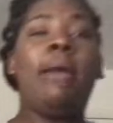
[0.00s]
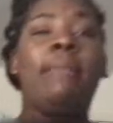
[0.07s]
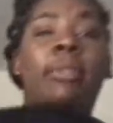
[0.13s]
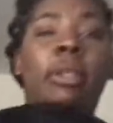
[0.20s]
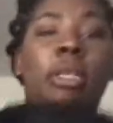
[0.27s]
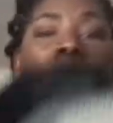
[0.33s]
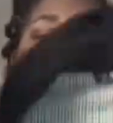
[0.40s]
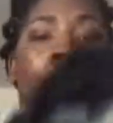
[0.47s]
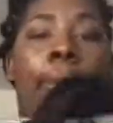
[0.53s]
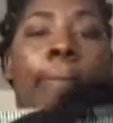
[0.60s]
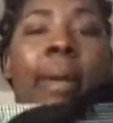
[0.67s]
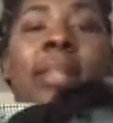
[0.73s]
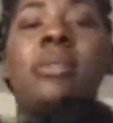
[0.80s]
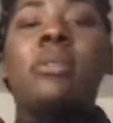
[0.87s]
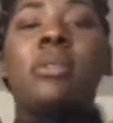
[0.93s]
have the double
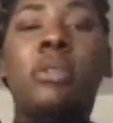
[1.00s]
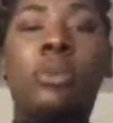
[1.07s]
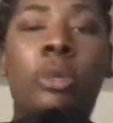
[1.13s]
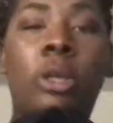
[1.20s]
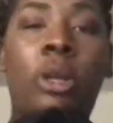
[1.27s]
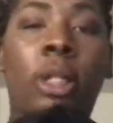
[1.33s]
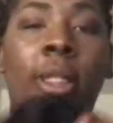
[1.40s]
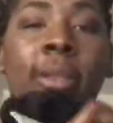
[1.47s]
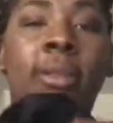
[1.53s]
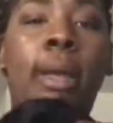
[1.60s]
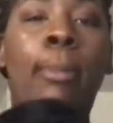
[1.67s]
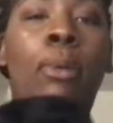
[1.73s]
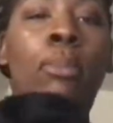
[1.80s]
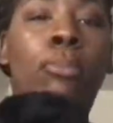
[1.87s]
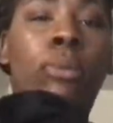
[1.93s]
buttons, what do you call it?
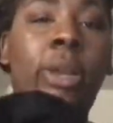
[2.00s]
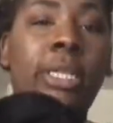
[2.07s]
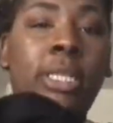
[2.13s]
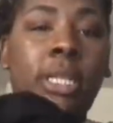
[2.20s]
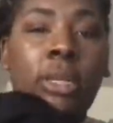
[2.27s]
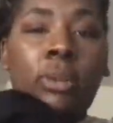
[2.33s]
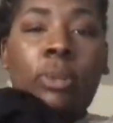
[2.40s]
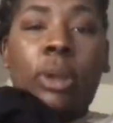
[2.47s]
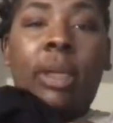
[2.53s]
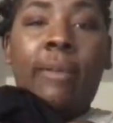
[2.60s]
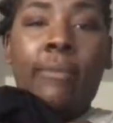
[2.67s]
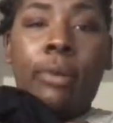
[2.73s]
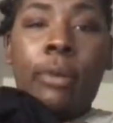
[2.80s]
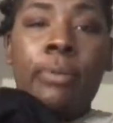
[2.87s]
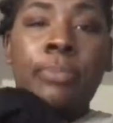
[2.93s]
Double breasted,
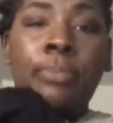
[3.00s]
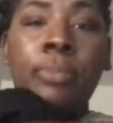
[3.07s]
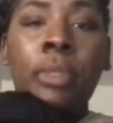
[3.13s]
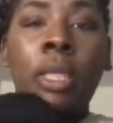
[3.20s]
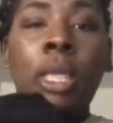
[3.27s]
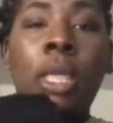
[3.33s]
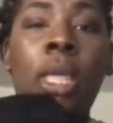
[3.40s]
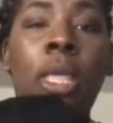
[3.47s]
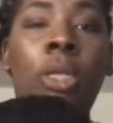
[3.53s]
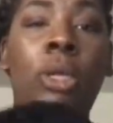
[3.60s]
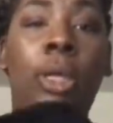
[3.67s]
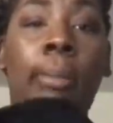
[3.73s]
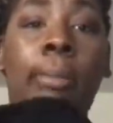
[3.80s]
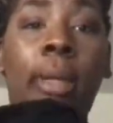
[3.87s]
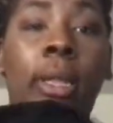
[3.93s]
whatever.
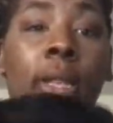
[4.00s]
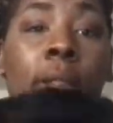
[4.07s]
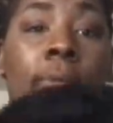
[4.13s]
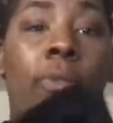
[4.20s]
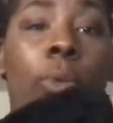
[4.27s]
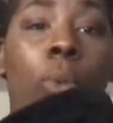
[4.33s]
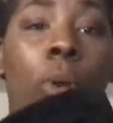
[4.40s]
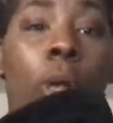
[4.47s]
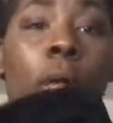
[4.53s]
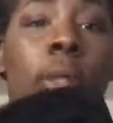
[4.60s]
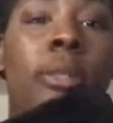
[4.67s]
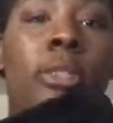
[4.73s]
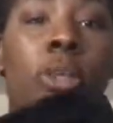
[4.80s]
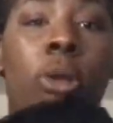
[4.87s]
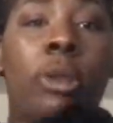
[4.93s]
You can button it if you
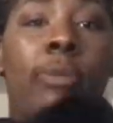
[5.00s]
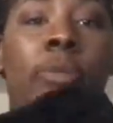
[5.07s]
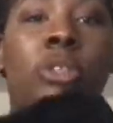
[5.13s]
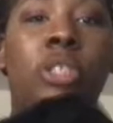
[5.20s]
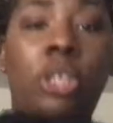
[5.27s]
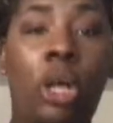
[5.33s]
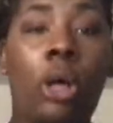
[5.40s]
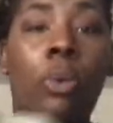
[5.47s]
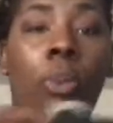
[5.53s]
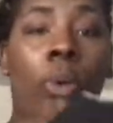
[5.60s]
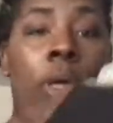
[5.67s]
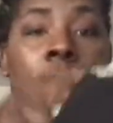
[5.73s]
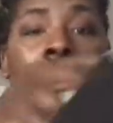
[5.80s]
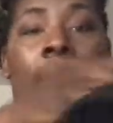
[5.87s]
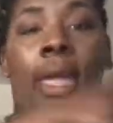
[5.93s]
want, don't if you don't
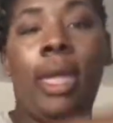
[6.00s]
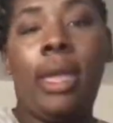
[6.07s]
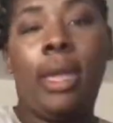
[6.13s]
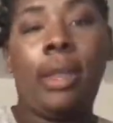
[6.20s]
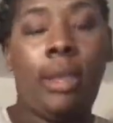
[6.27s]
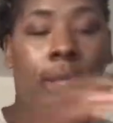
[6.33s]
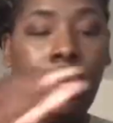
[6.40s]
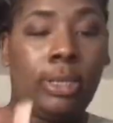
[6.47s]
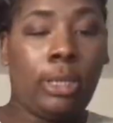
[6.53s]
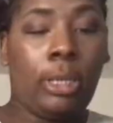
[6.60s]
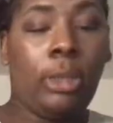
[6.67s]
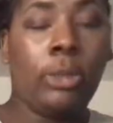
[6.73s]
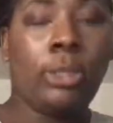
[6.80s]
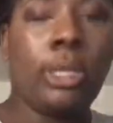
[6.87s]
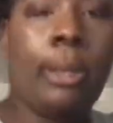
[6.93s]
want, and here's a
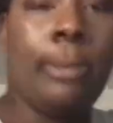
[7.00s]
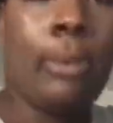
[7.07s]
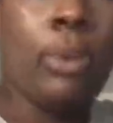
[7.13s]
close up